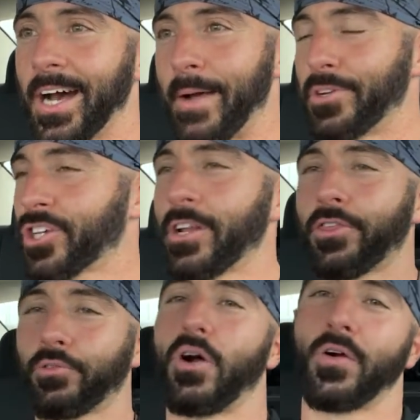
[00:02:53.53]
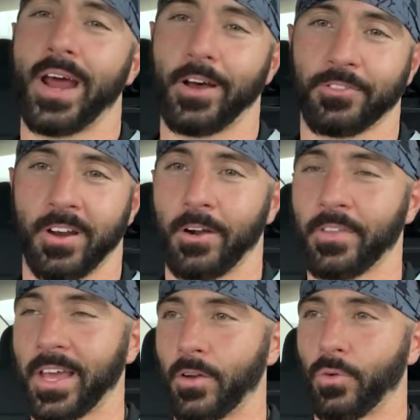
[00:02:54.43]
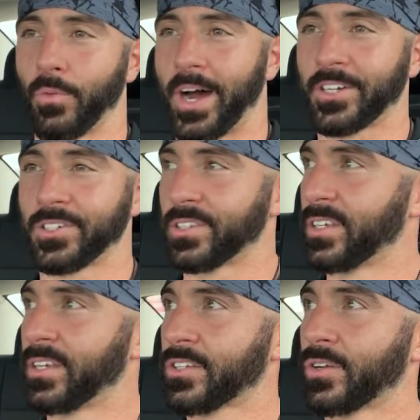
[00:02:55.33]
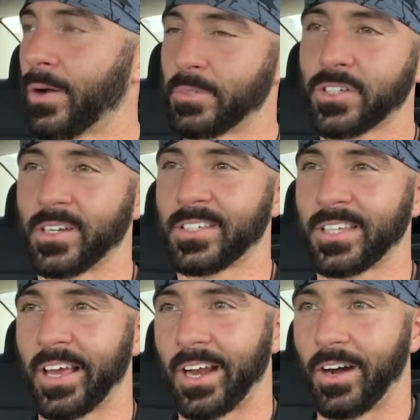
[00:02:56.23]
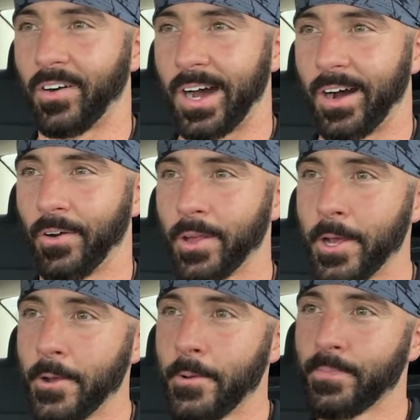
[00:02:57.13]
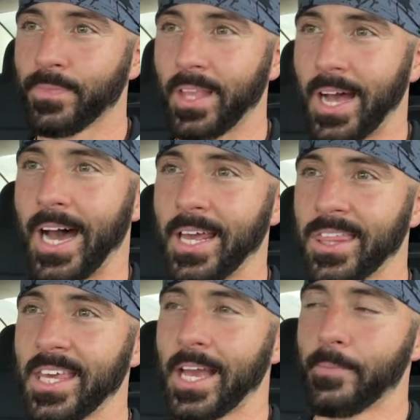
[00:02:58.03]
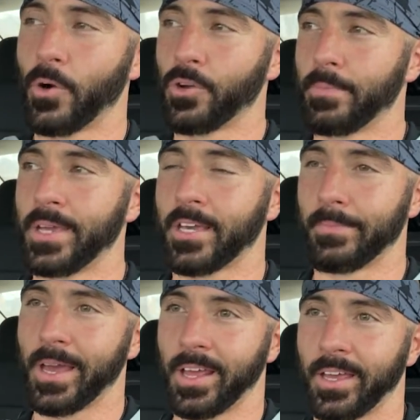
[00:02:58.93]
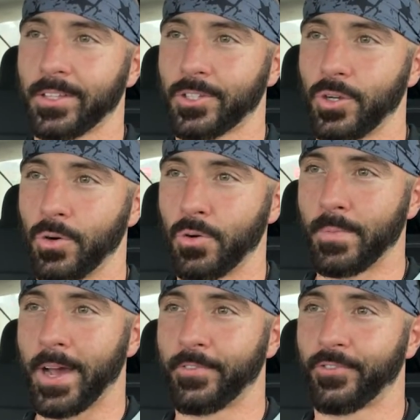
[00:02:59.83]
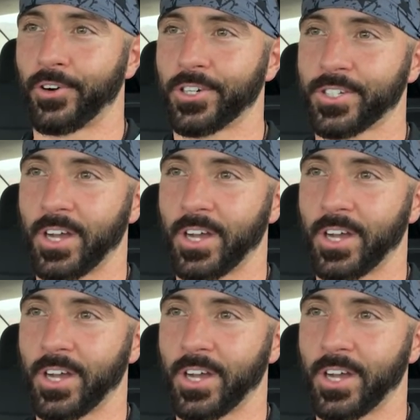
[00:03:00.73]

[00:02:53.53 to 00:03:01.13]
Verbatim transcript: I'm just gonna throw it out there. I don't think anyone watches these, so I'm just gonna say it out loud. I think I'm going to be committing to my first